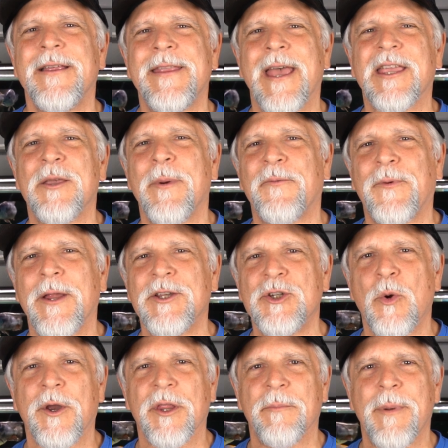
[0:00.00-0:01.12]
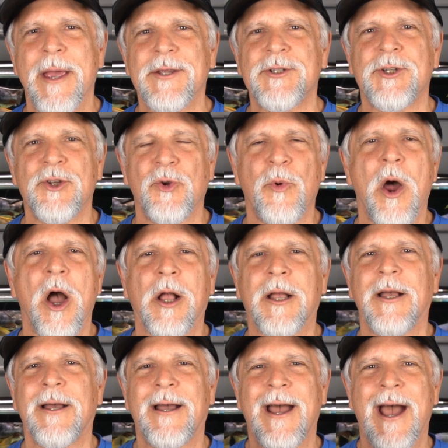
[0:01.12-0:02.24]
Thank you, my friends. You are the best. You rock.
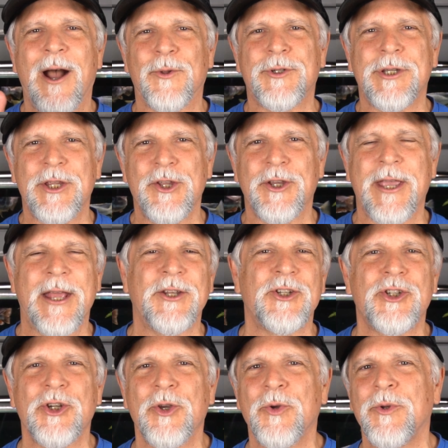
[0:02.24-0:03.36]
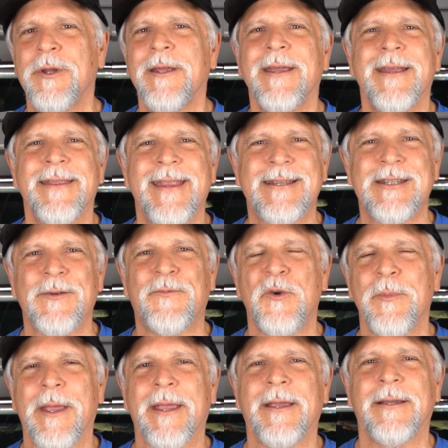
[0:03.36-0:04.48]
I will see you again soon. That's it for
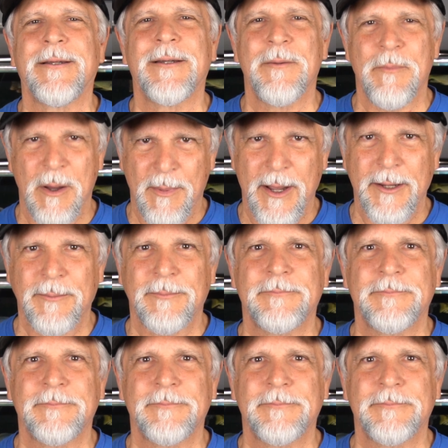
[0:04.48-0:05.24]
me. Bye bye.